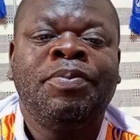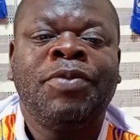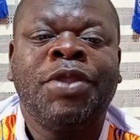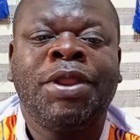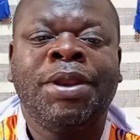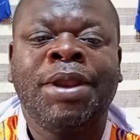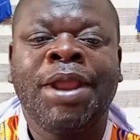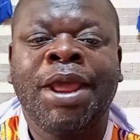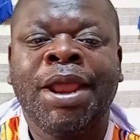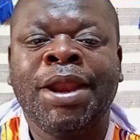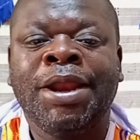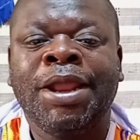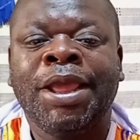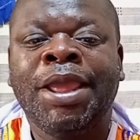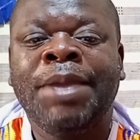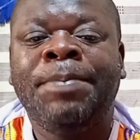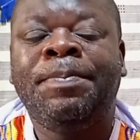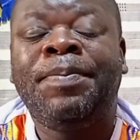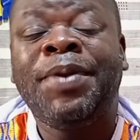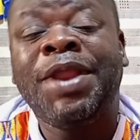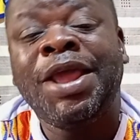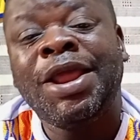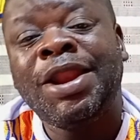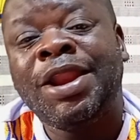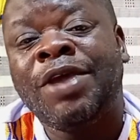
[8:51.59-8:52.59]
And then he
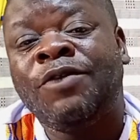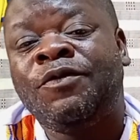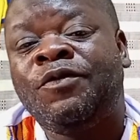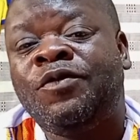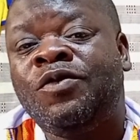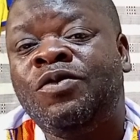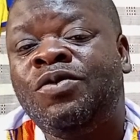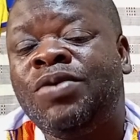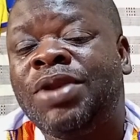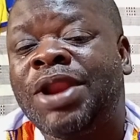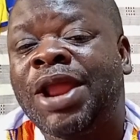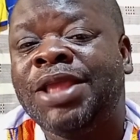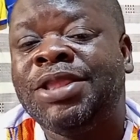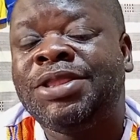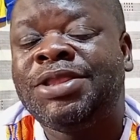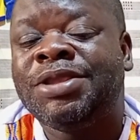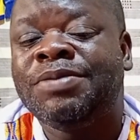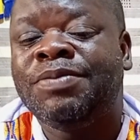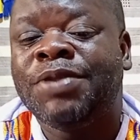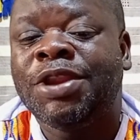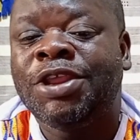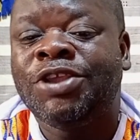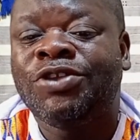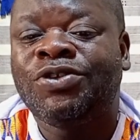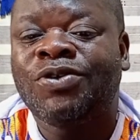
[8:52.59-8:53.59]
played the full
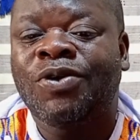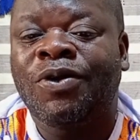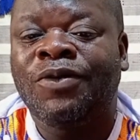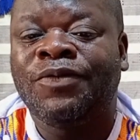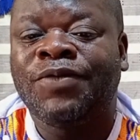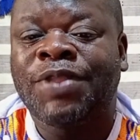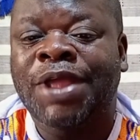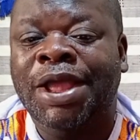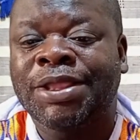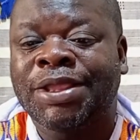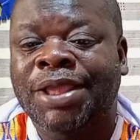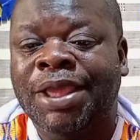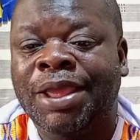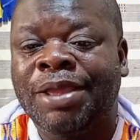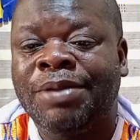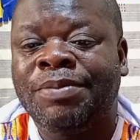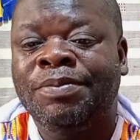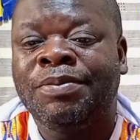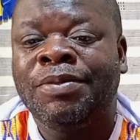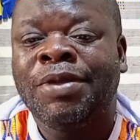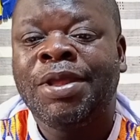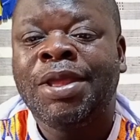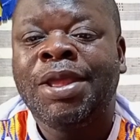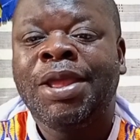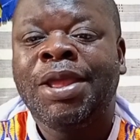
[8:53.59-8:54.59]
90 minutes of that game.